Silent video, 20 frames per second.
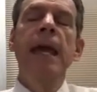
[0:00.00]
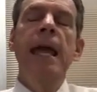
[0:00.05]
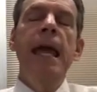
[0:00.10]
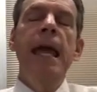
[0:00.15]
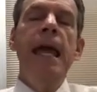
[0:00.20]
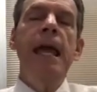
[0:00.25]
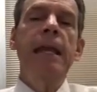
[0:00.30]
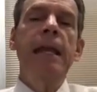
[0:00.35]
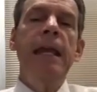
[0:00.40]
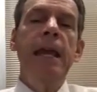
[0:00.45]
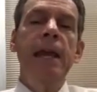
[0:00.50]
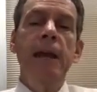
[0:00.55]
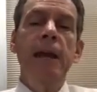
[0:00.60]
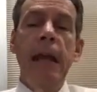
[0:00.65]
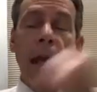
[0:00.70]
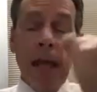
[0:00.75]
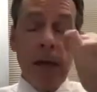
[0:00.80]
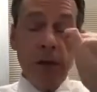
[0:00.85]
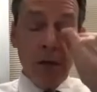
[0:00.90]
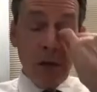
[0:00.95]
It can
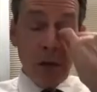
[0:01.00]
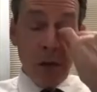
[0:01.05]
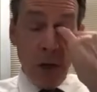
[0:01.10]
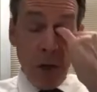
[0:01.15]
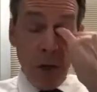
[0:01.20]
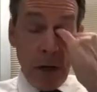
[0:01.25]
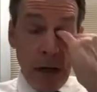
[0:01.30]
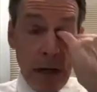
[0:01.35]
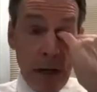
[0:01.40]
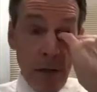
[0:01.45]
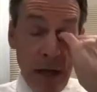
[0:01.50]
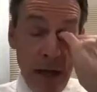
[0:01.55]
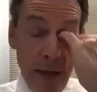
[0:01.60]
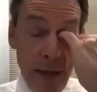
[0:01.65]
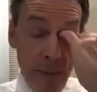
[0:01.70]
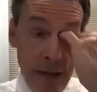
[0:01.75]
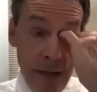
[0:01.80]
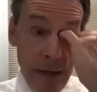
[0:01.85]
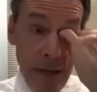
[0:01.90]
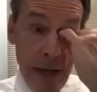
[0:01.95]
insert
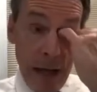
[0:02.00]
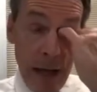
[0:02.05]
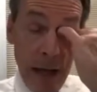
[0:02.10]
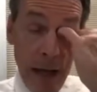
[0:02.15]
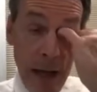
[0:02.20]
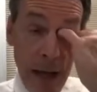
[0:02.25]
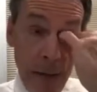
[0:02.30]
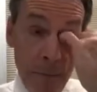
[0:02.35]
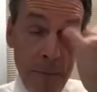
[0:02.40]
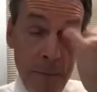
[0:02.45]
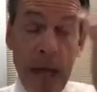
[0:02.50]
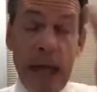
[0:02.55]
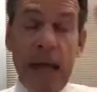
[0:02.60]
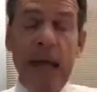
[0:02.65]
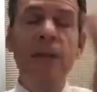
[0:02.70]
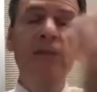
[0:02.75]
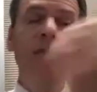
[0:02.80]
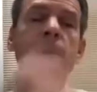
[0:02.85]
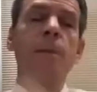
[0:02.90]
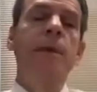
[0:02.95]
them in many
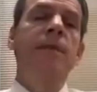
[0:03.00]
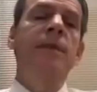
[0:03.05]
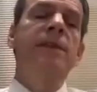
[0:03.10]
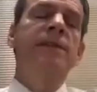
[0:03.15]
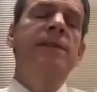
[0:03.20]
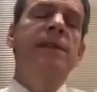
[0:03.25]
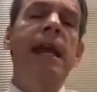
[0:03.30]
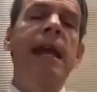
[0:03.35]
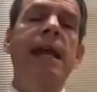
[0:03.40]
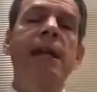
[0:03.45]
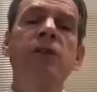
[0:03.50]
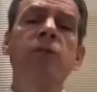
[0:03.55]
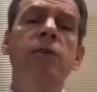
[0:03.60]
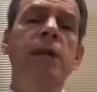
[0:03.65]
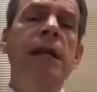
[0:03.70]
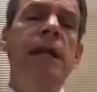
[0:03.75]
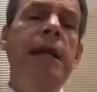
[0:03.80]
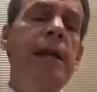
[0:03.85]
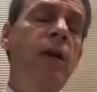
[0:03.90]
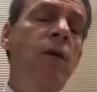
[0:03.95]
of them in the same
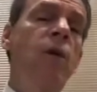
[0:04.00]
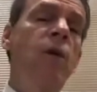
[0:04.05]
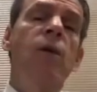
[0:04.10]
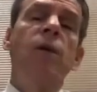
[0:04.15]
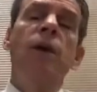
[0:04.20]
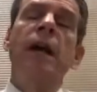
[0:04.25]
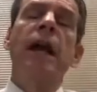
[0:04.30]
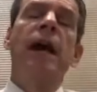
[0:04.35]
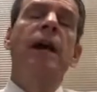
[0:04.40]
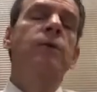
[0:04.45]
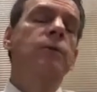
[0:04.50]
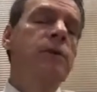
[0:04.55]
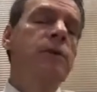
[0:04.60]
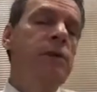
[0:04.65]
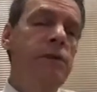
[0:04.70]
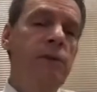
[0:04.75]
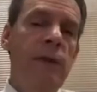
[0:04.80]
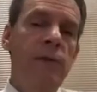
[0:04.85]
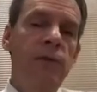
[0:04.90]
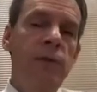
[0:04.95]
gene or in hundreds
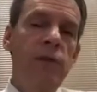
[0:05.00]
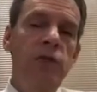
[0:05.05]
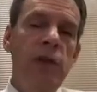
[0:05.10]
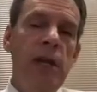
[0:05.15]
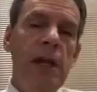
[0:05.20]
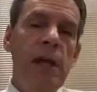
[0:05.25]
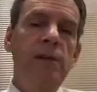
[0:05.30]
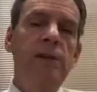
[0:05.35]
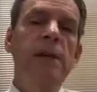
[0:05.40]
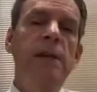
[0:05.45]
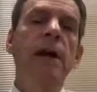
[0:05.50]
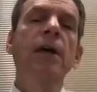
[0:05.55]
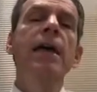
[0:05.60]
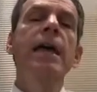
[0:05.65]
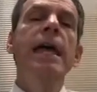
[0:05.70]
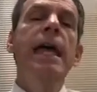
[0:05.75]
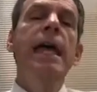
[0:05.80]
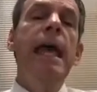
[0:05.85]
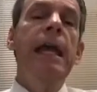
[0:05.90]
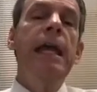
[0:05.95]
of different genes.
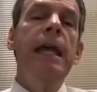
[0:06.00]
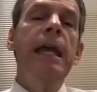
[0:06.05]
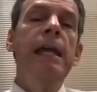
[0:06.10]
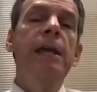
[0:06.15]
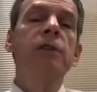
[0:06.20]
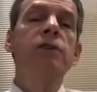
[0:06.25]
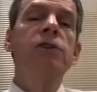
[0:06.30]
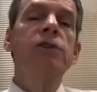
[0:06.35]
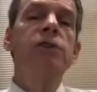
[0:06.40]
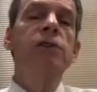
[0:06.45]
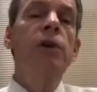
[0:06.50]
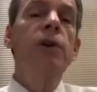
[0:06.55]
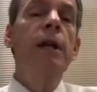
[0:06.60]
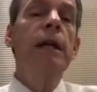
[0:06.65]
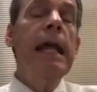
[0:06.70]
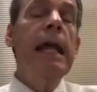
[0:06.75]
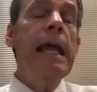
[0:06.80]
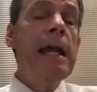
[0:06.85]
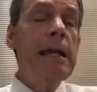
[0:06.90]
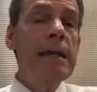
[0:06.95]
It can
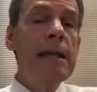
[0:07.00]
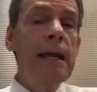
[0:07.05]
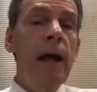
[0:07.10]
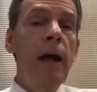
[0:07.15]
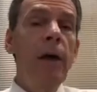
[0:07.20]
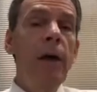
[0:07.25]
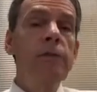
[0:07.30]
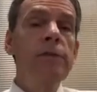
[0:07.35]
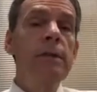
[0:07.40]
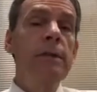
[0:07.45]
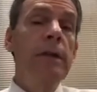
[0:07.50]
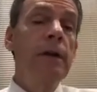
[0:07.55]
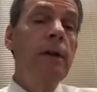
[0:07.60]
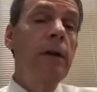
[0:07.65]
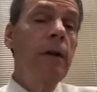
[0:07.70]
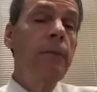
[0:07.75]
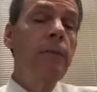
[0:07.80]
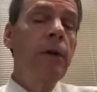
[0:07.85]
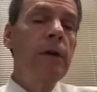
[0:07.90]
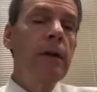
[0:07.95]
insert indels,
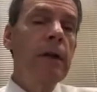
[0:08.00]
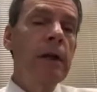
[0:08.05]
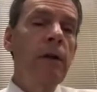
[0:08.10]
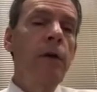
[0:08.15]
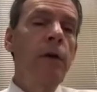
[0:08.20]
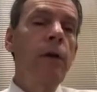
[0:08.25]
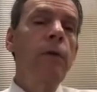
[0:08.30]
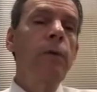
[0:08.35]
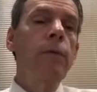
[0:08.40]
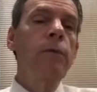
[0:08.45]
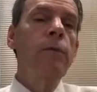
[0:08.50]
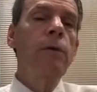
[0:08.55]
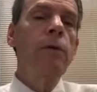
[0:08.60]
little